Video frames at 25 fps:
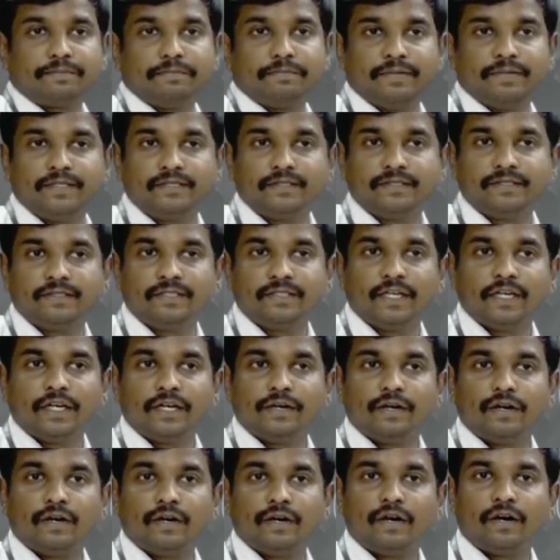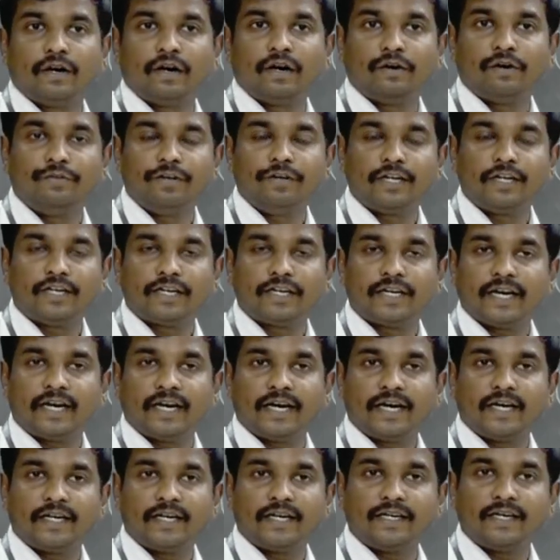That means we
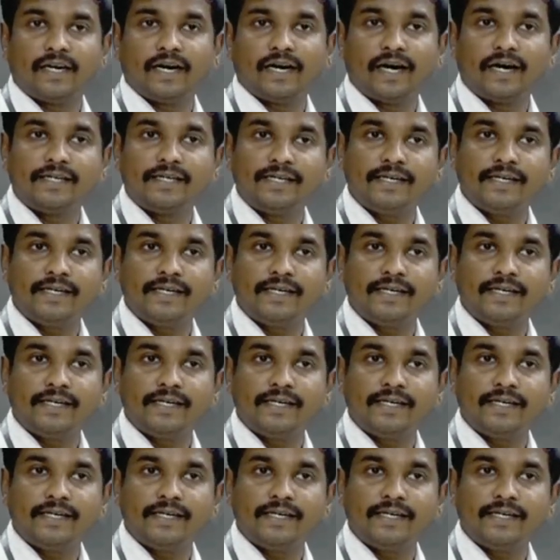can